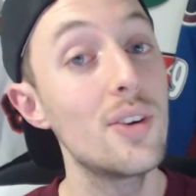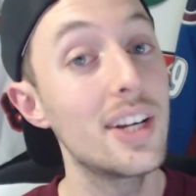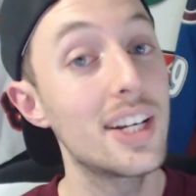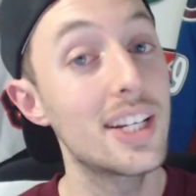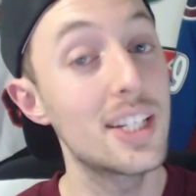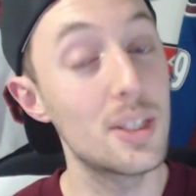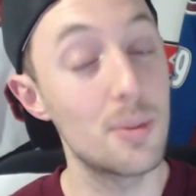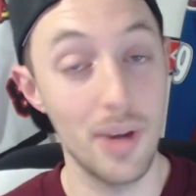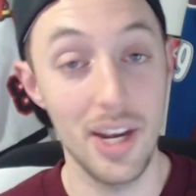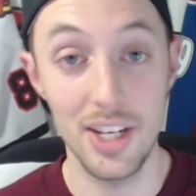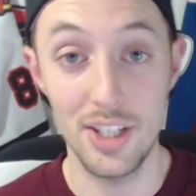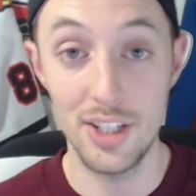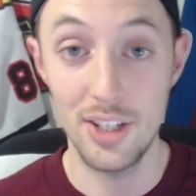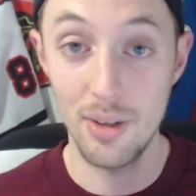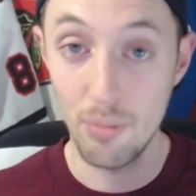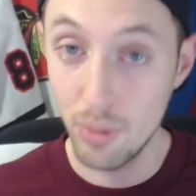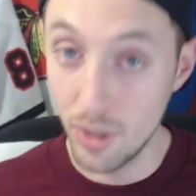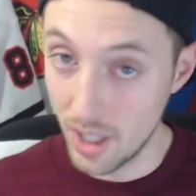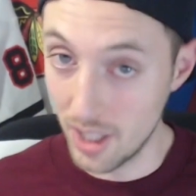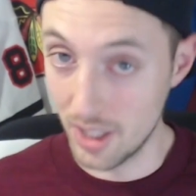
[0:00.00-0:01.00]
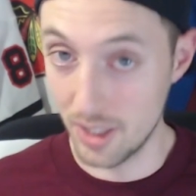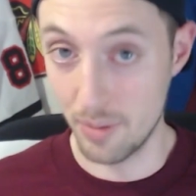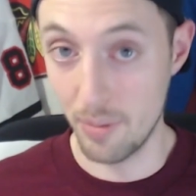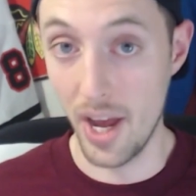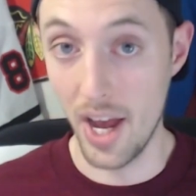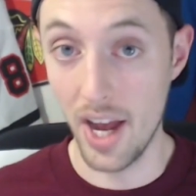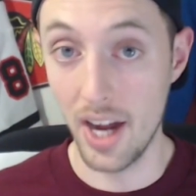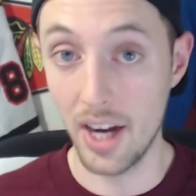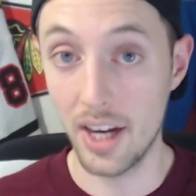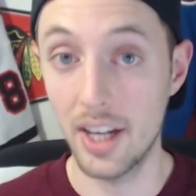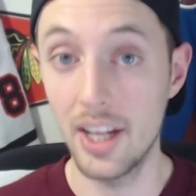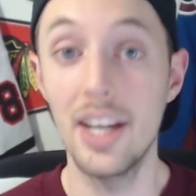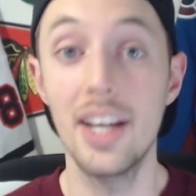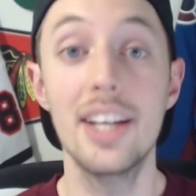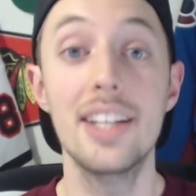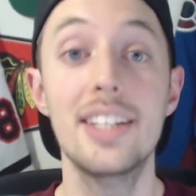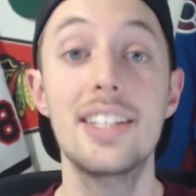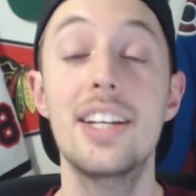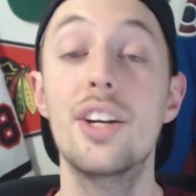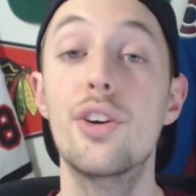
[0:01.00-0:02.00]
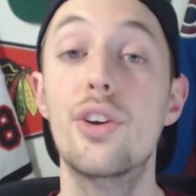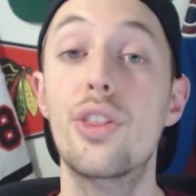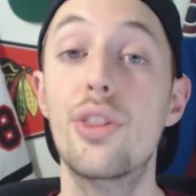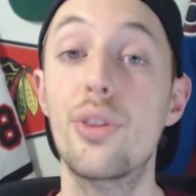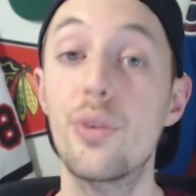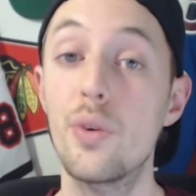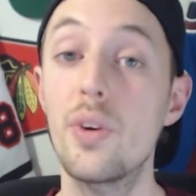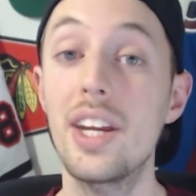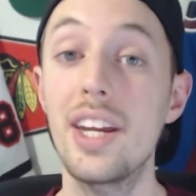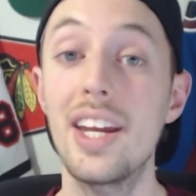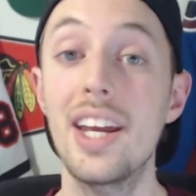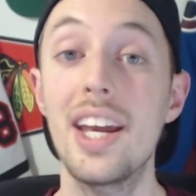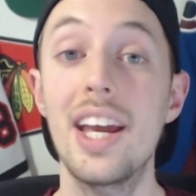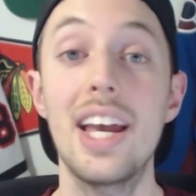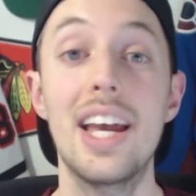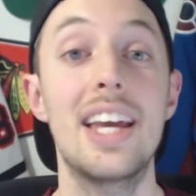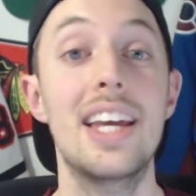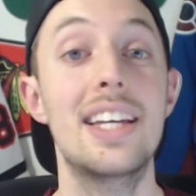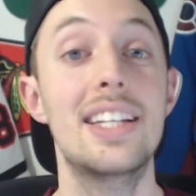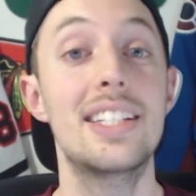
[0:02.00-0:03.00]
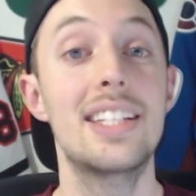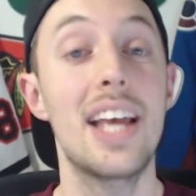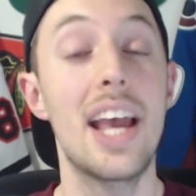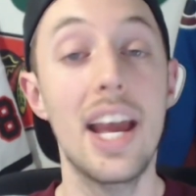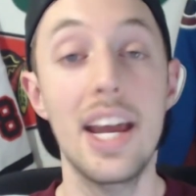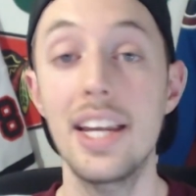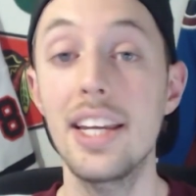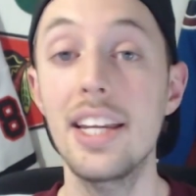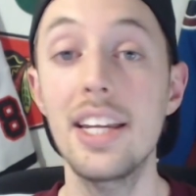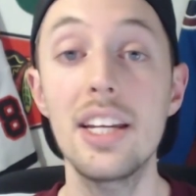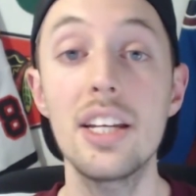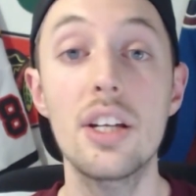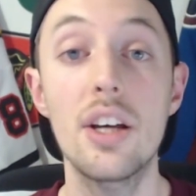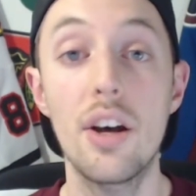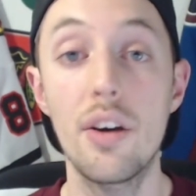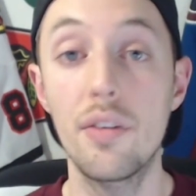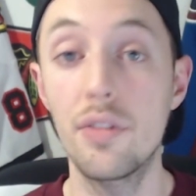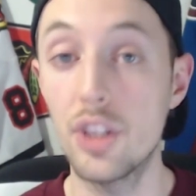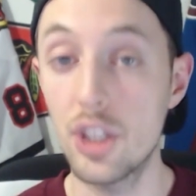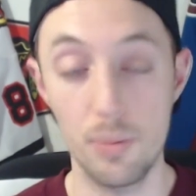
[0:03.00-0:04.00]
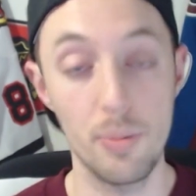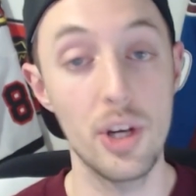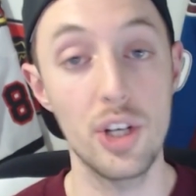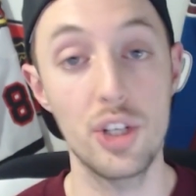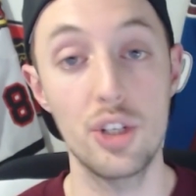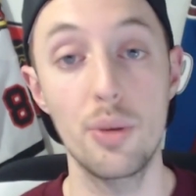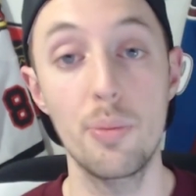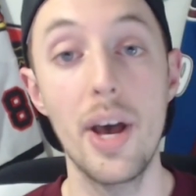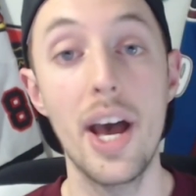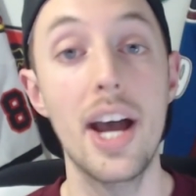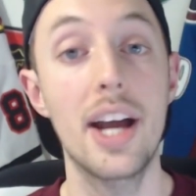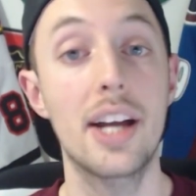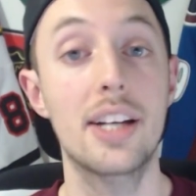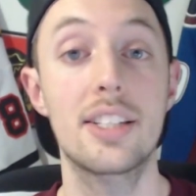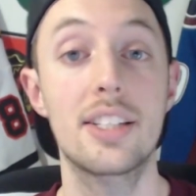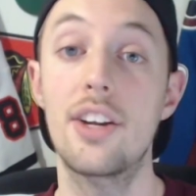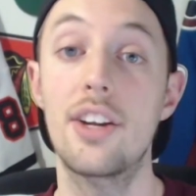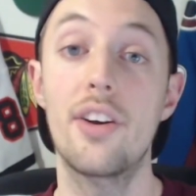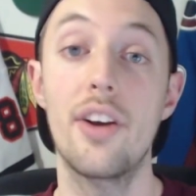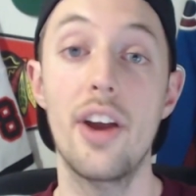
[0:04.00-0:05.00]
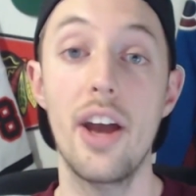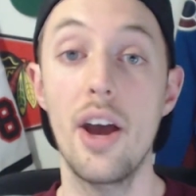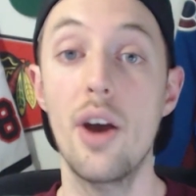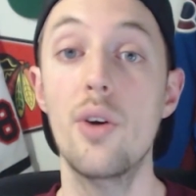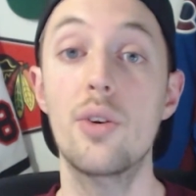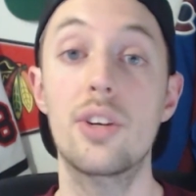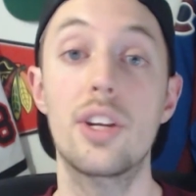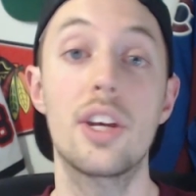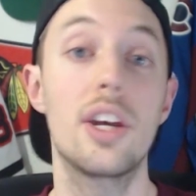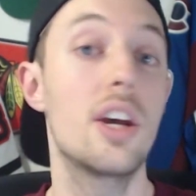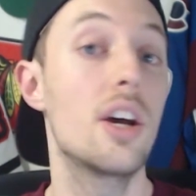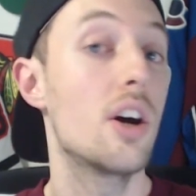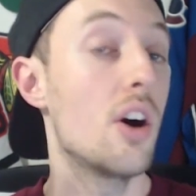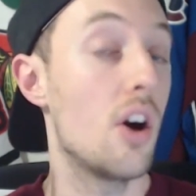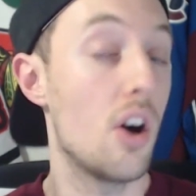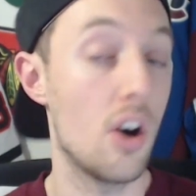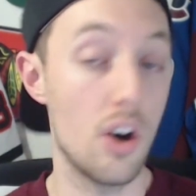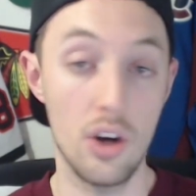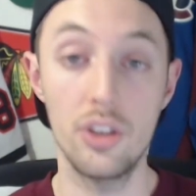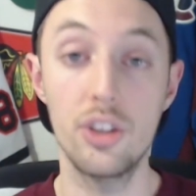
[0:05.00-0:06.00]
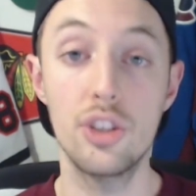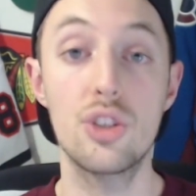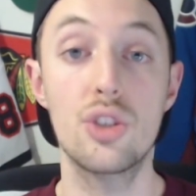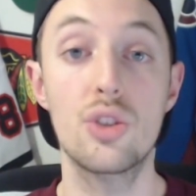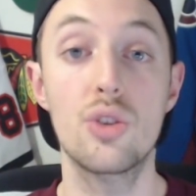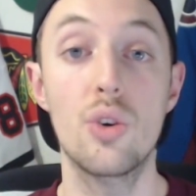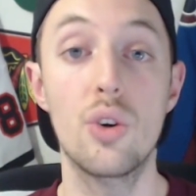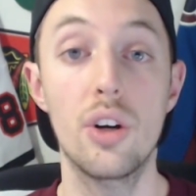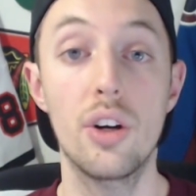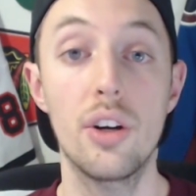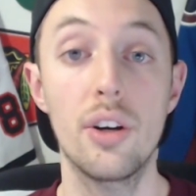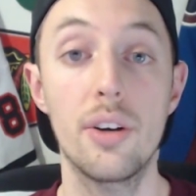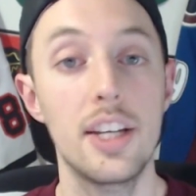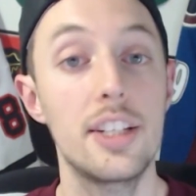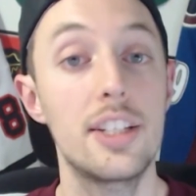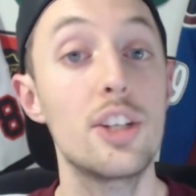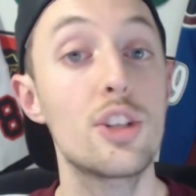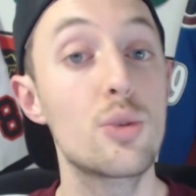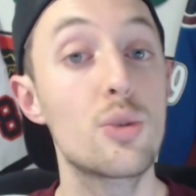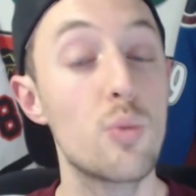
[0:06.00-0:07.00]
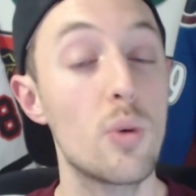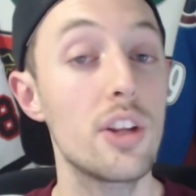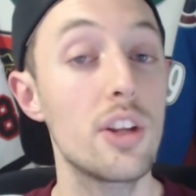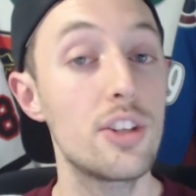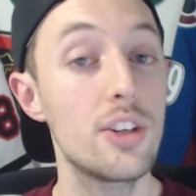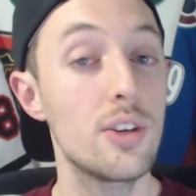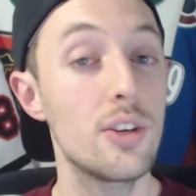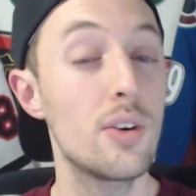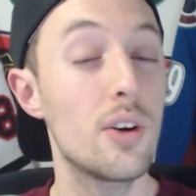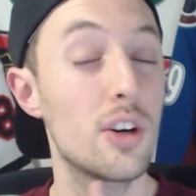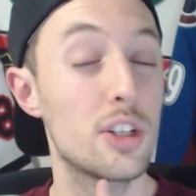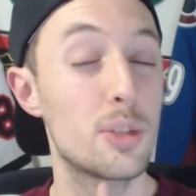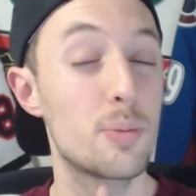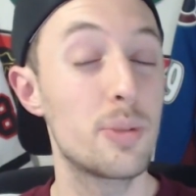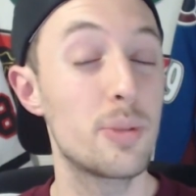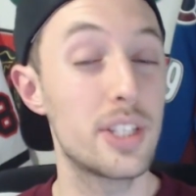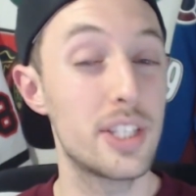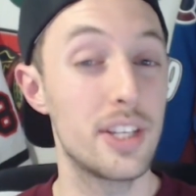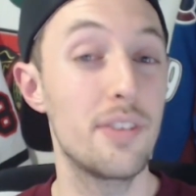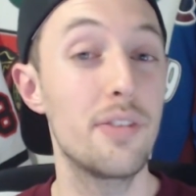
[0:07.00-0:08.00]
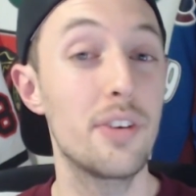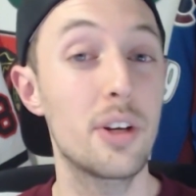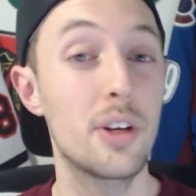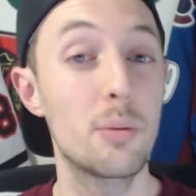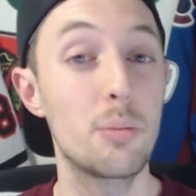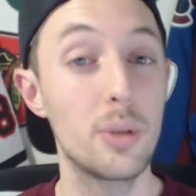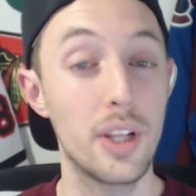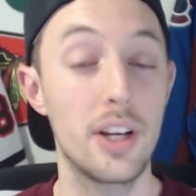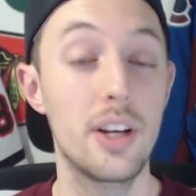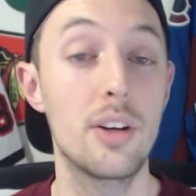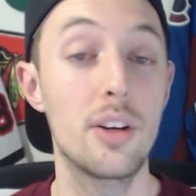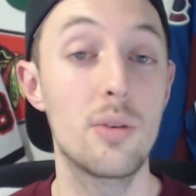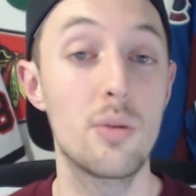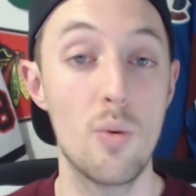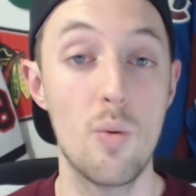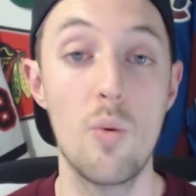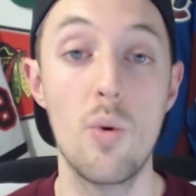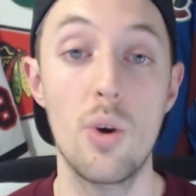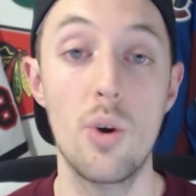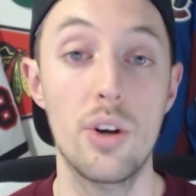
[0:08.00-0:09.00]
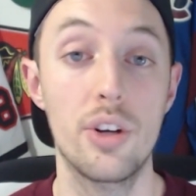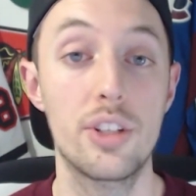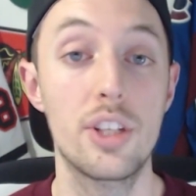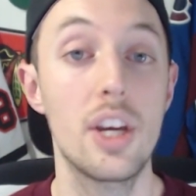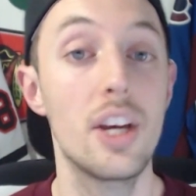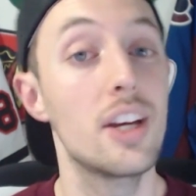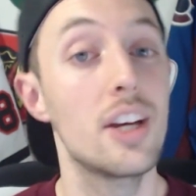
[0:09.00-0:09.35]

Expansion Plus pack. Tier three is any of the special packs that are out on the store. Tiers one and two are specific player rewards.